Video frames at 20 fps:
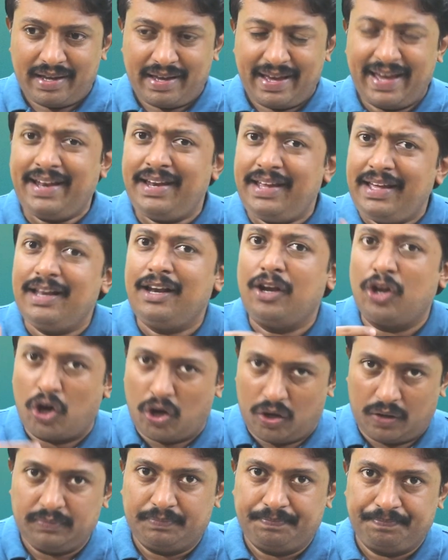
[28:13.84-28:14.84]
Any
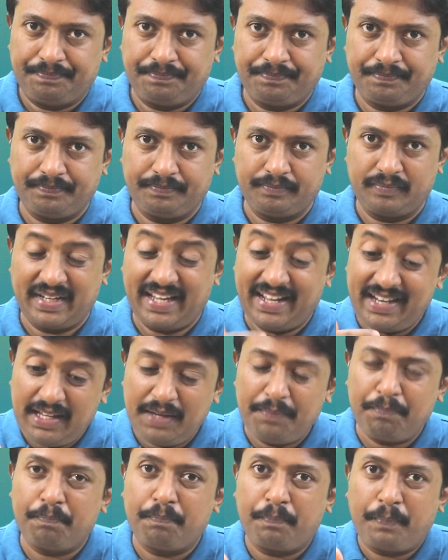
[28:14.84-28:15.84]
law,
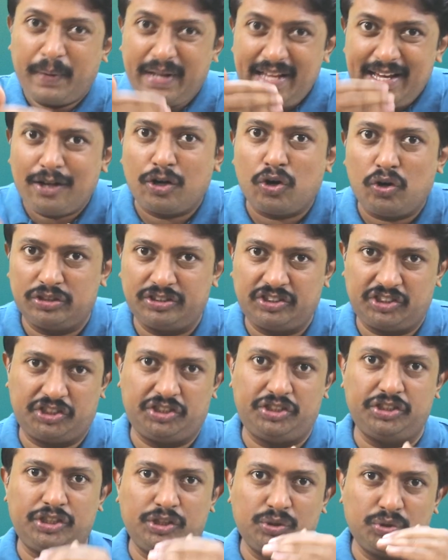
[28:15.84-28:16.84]
any
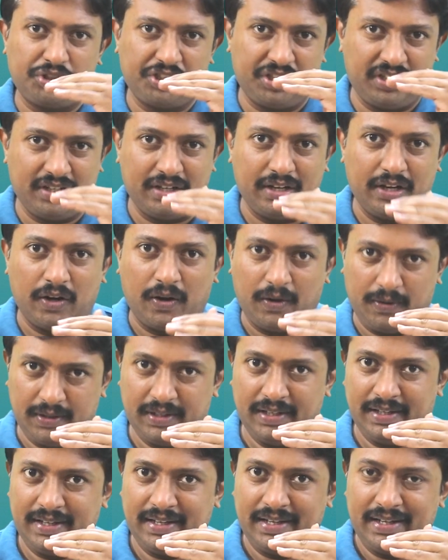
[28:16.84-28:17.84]
pre-constitutional law,
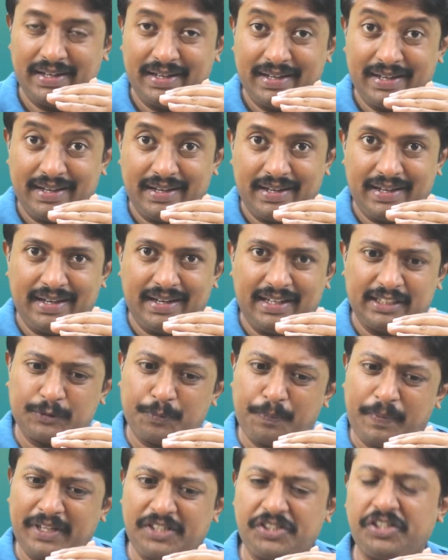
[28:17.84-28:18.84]

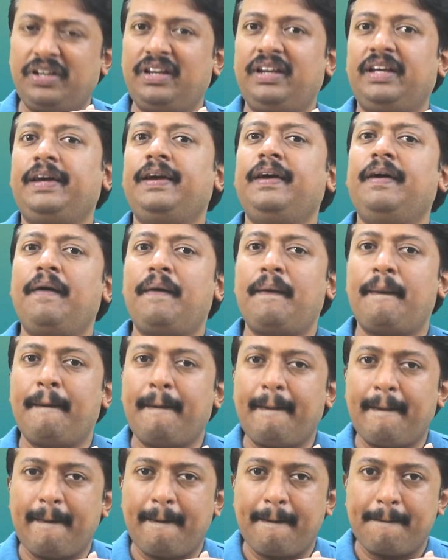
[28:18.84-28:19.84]
especially
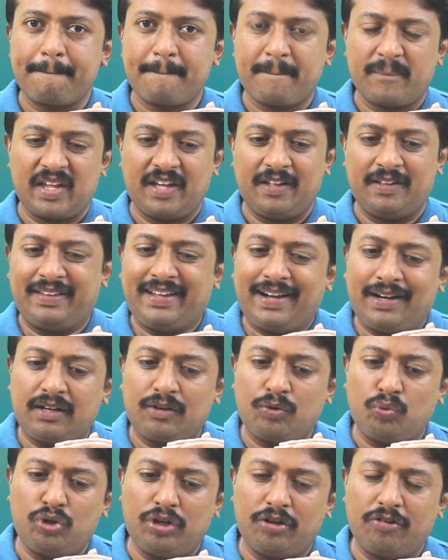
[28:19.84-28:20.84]

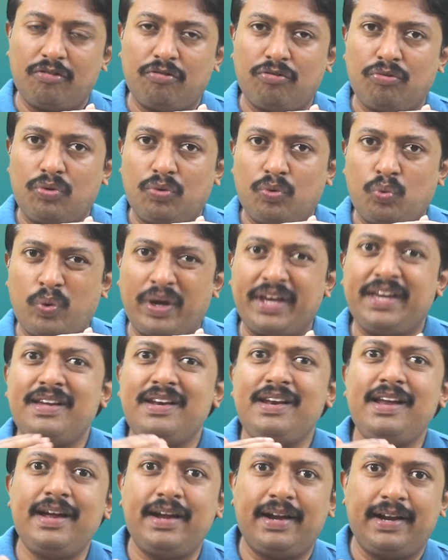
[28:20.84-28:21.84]
that would
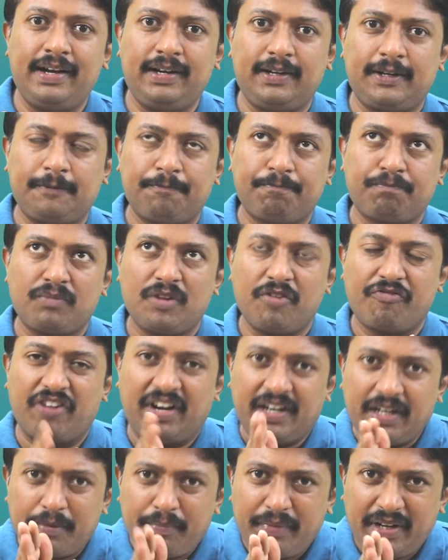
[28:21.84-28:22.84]
violate
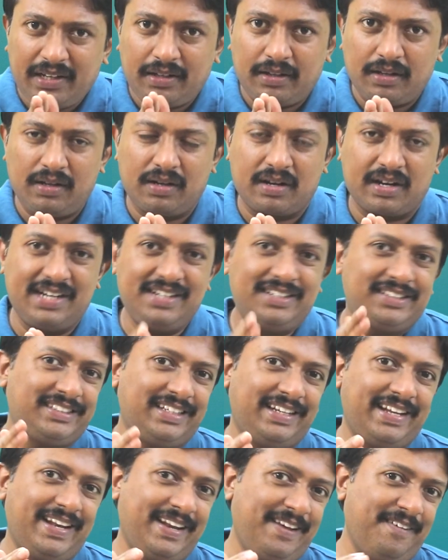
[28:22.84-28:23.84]
fundamental rights
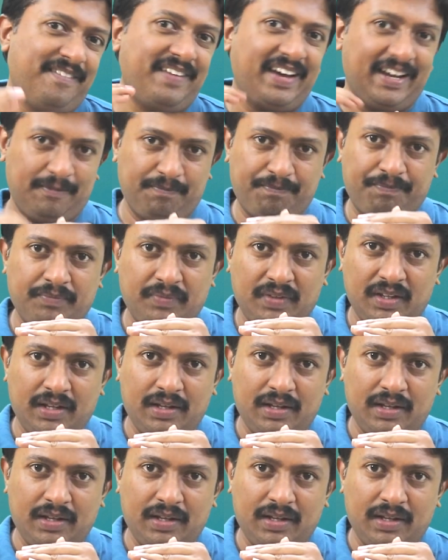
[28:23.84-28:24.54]
in any way,